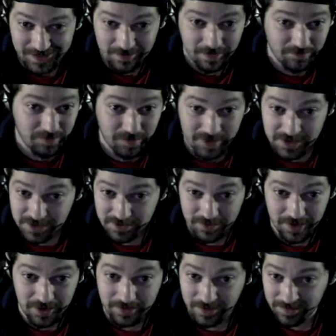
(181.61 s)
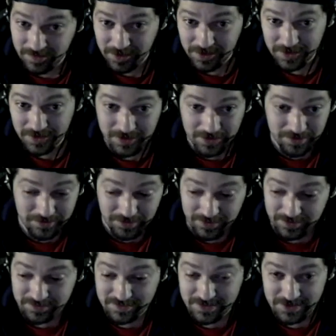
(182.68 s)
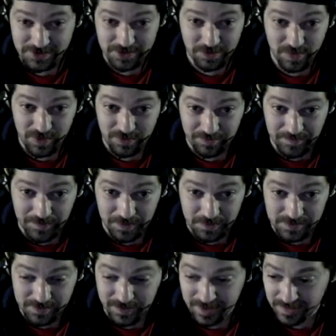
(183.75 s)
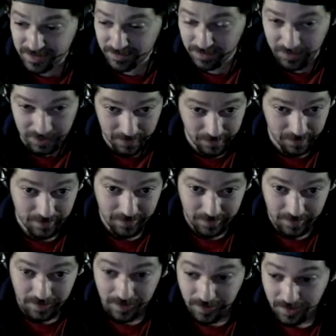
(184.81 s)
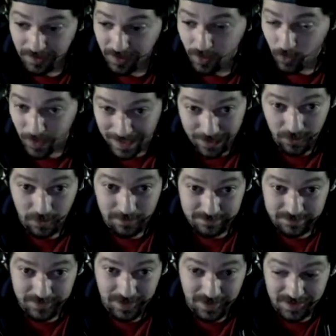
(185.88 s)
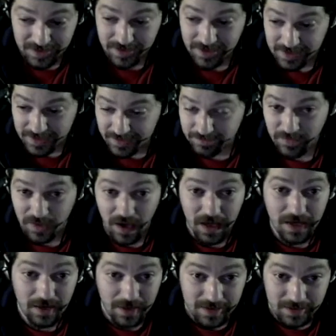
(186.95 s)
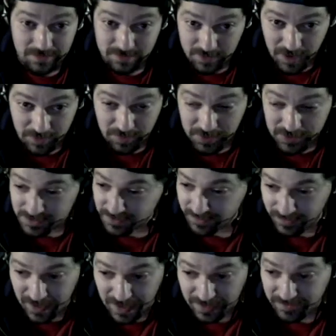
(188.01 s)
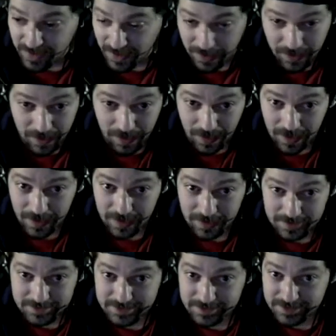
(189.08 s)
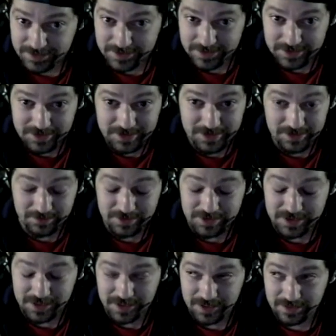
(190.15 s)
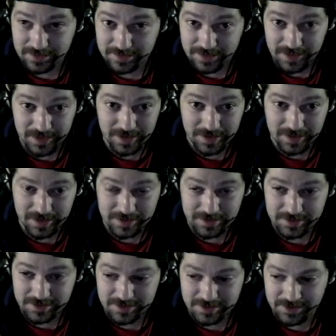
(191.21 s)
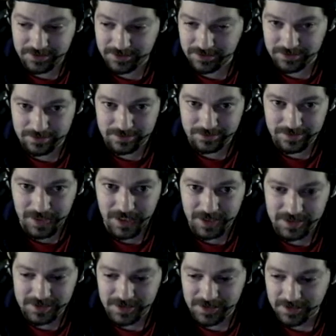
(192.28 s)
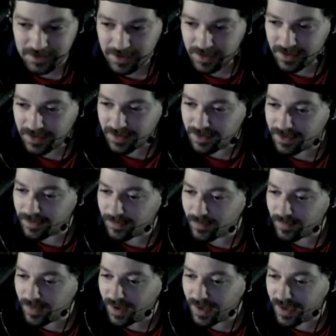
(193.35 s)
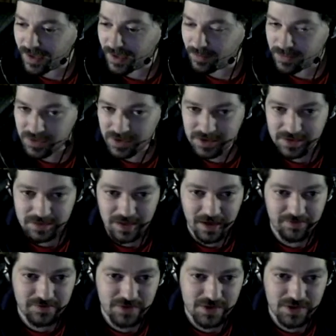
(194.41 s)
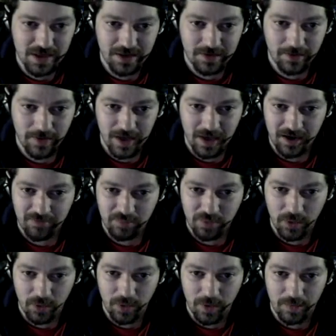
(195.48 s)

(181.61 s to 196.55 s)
not going to go through stupid reviews or anything, but wow, I like it. I like it. My personal flavour. I seriously think it's crazy. I must have to say though, I have put one back in the box.